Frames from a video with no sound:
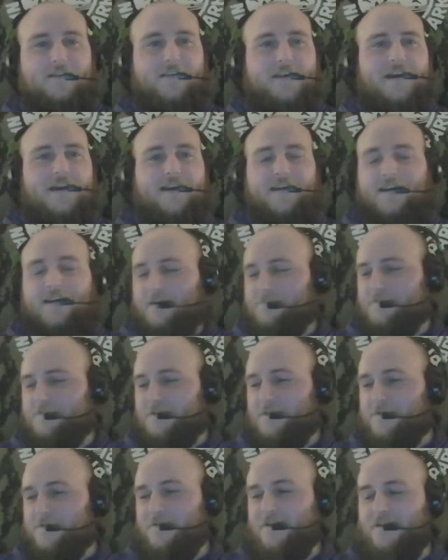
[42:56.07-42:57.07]
Yeah,
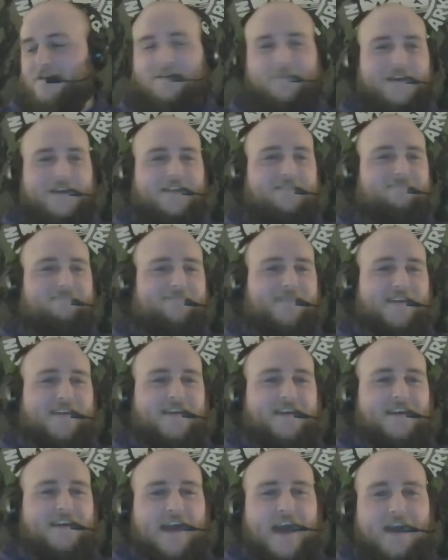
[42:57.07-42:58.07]
absolutely. I mean,
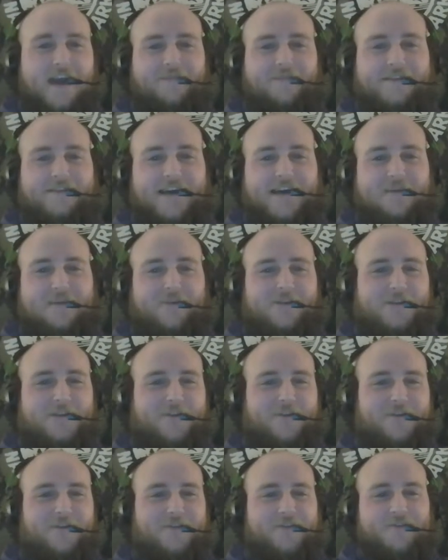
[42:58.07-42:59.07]
half the time when
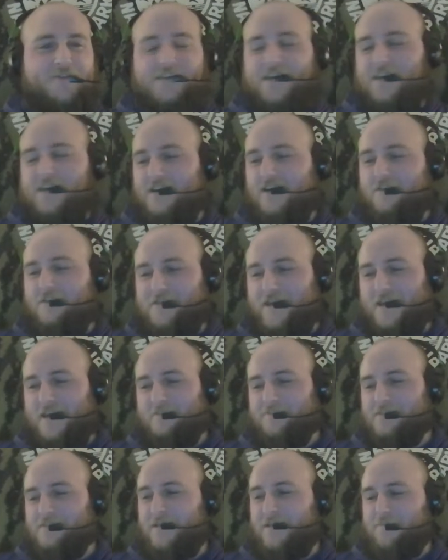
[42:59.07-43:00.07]
they're doing those kickoff games,